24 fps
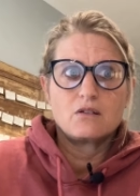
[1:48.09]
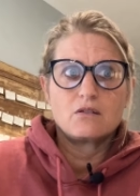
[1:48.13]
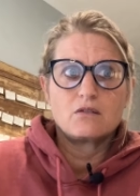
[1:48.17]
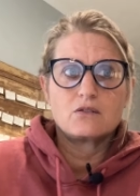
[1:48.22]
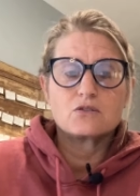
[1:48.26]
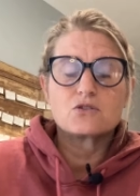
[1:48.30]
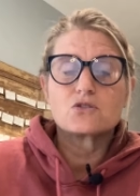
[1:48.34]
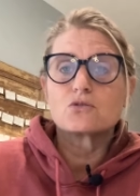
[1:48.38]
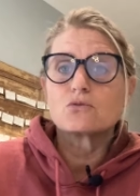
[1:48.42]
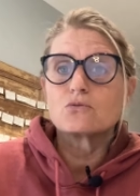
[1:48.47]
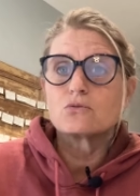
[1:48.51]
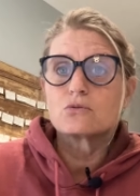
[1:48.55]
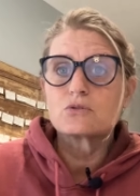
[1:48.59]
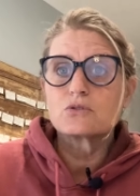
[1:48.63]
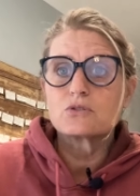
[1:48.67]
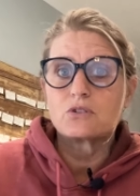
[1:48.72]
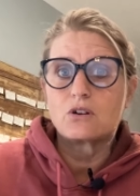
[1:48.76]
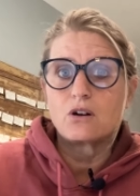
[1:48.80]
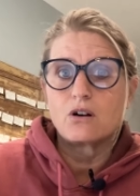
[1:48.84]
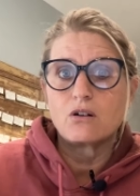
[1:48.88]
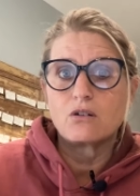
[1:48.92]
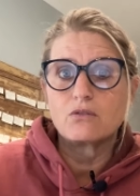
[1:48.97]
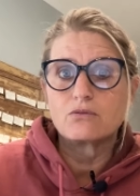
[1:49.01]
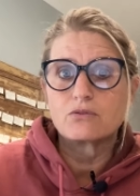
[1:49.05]
the source
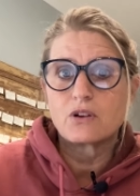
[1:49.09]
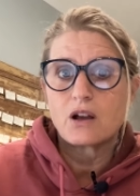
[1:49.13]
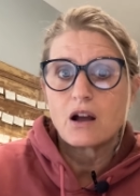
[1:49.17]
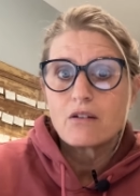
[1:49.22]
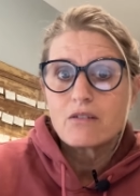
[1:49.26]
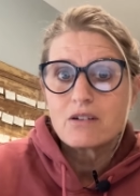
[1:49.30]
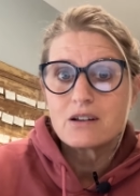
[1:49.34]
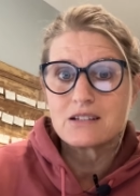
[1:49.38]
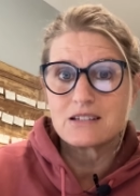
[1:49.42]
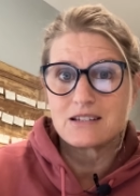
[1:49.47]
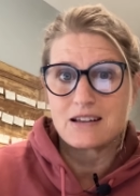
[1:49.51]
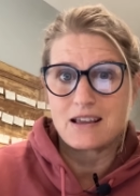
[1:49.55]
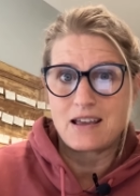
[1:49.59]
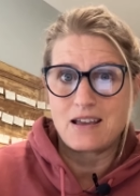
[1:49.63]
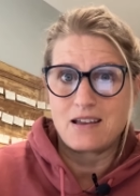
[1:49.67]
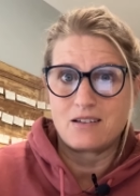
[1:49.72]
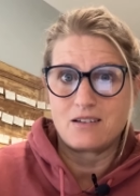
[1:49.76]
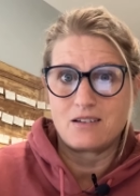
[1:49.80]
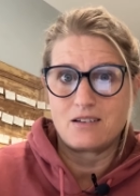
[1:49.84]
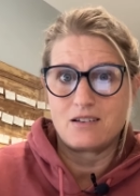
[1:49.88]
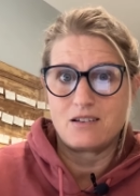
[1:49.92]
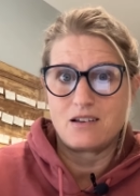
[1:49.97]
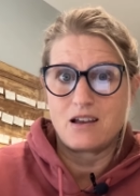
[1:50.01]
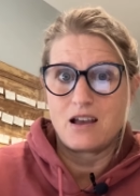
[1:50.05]
of current
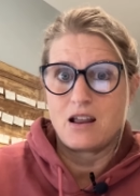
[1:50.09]
anger